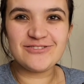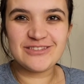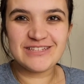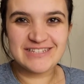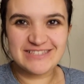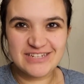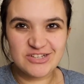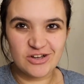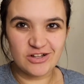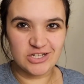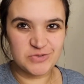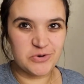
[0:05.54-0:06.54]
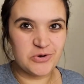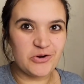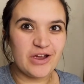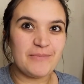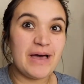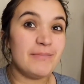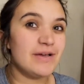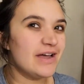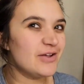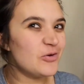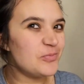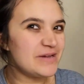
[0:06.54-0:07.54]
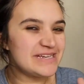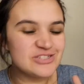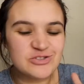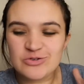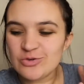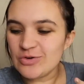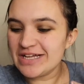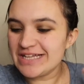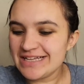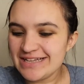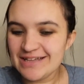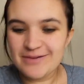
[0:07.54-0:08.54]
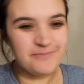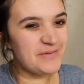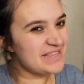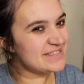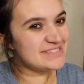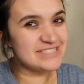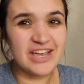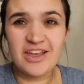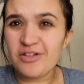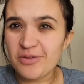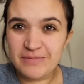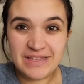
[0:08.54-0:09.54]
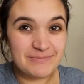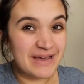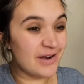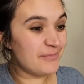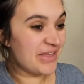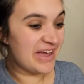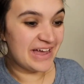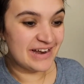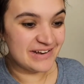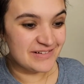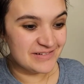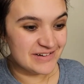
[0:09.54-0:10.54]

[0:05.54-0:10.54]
for the Disney College program. I'm kind of hoping to make this channel a bit about that.